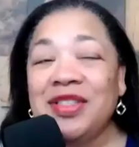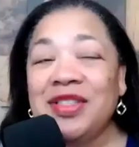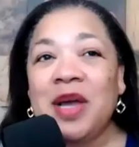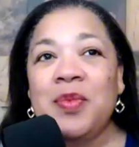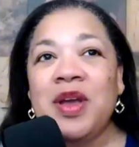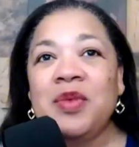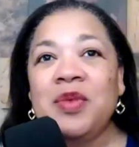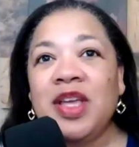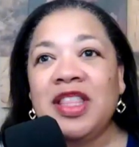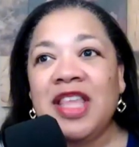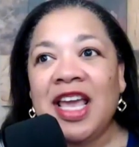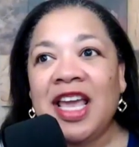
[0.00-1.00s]
so someone
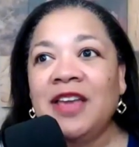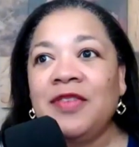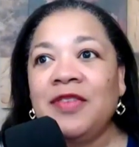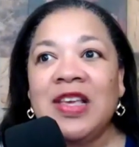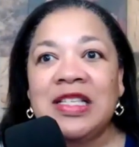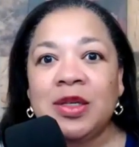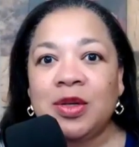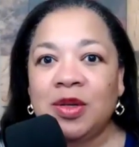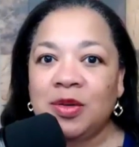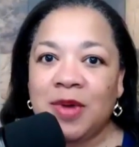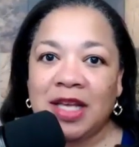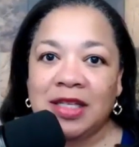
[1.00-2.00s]
with a
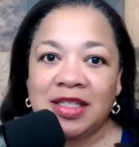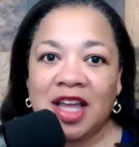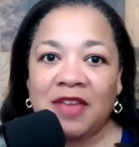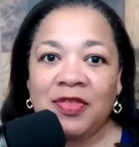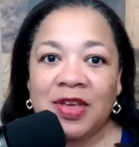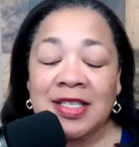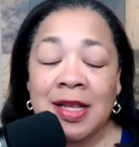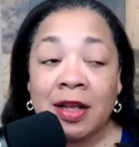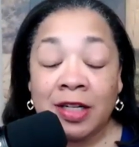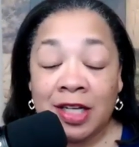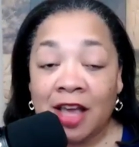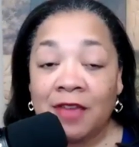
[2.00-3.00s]
physical rest
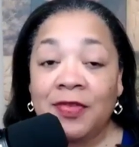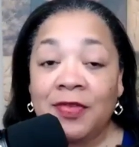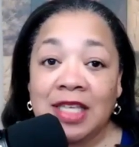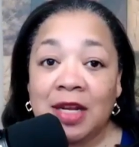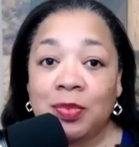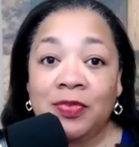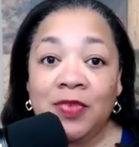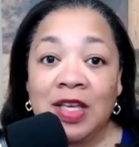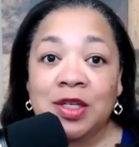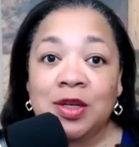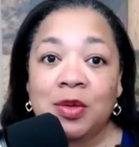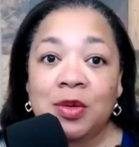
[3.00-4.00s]
deficit. With
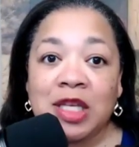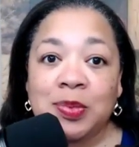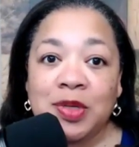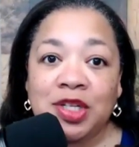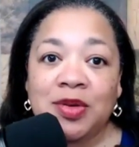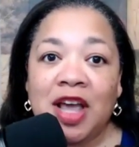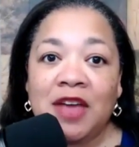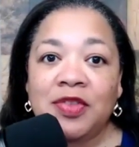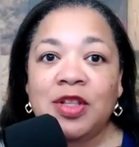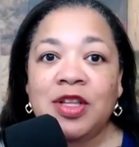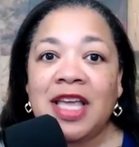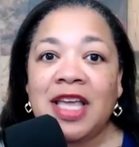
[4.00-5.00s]
physical rest, we do have
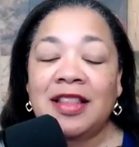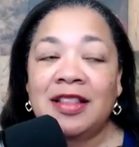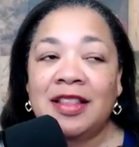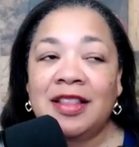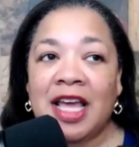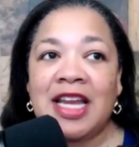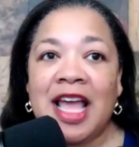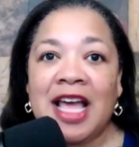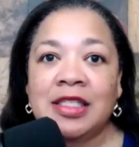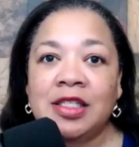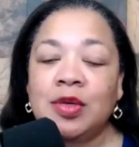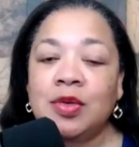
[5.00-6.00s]
to look at that it
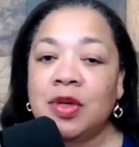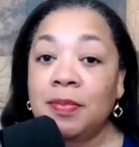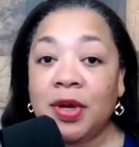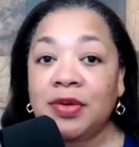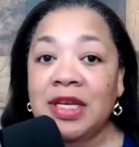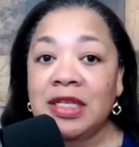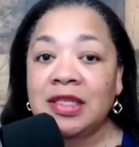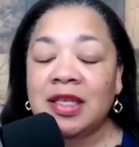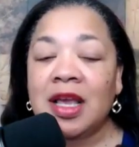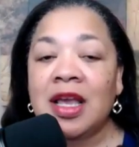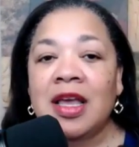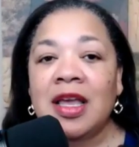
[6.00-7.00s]
has 2
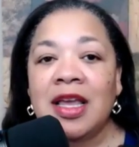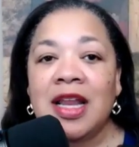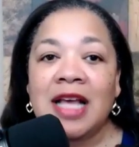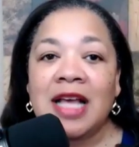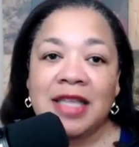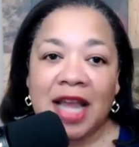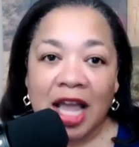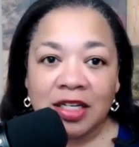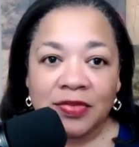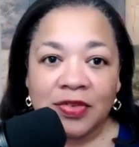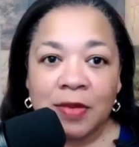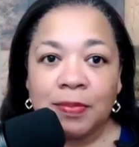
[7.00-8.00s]
components. It has an
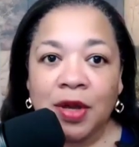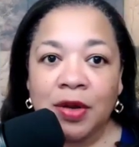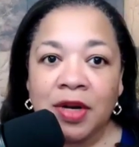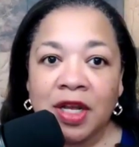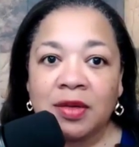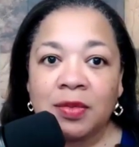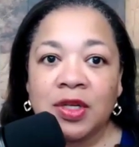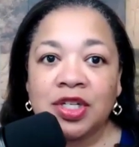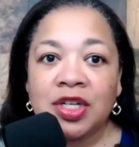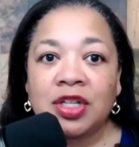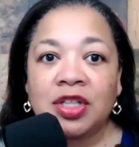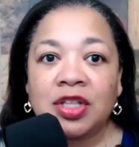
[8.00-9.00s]
active component,
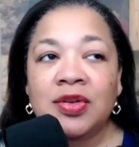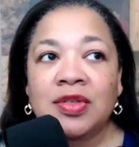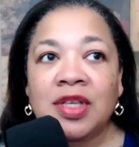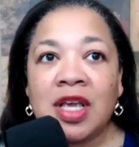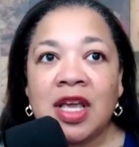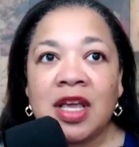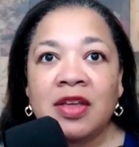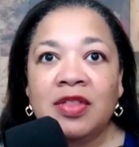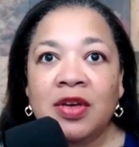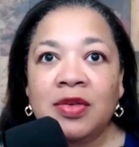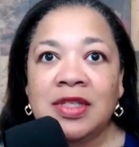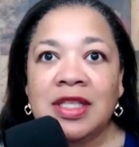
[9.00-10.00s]
which includes
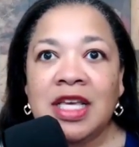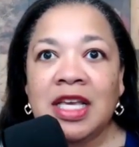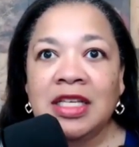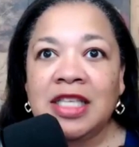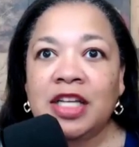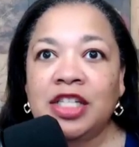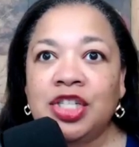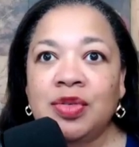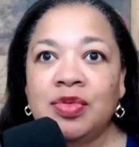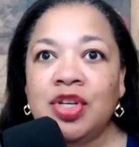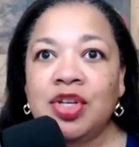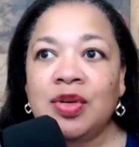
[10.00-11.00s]
those things that
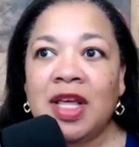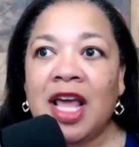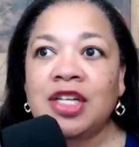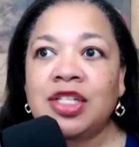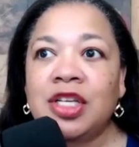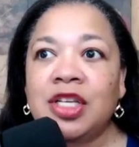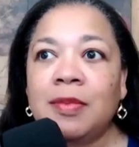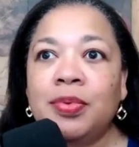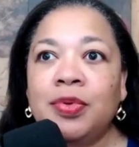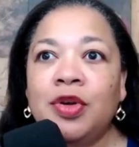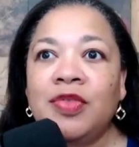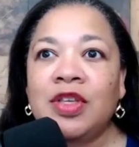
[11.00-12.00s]
you do that actually
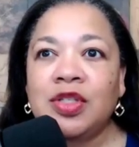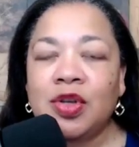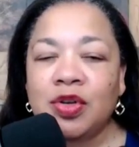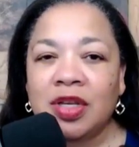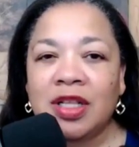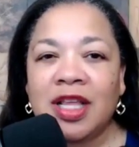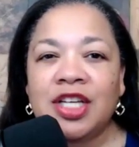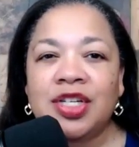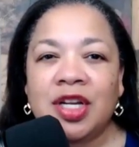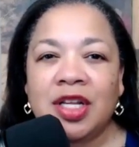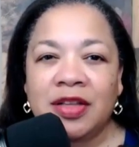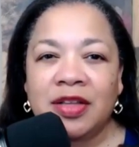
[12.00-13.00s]
improve the
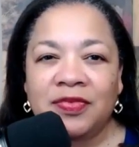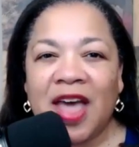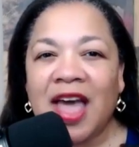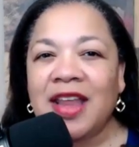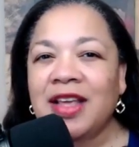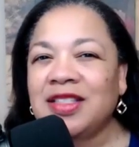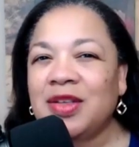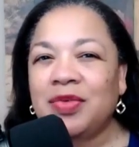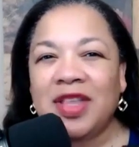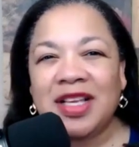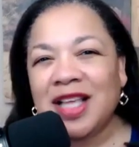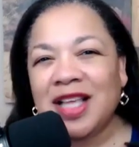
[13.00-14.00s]
circulation and lymphatics. So
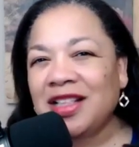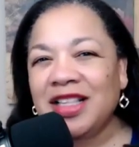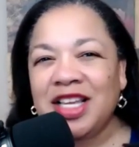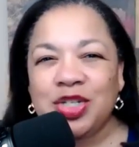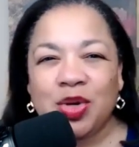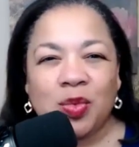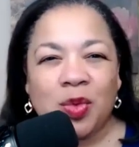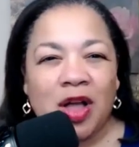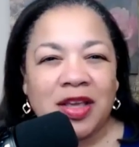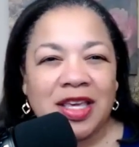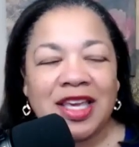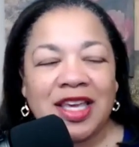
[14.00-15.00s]
things like leisure
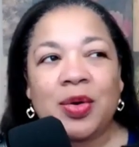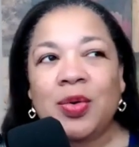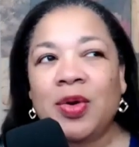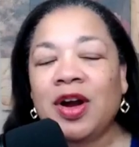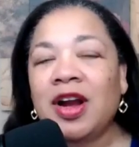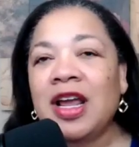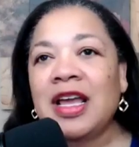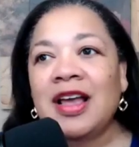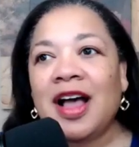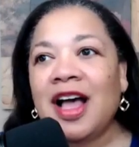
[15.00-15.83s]
walking or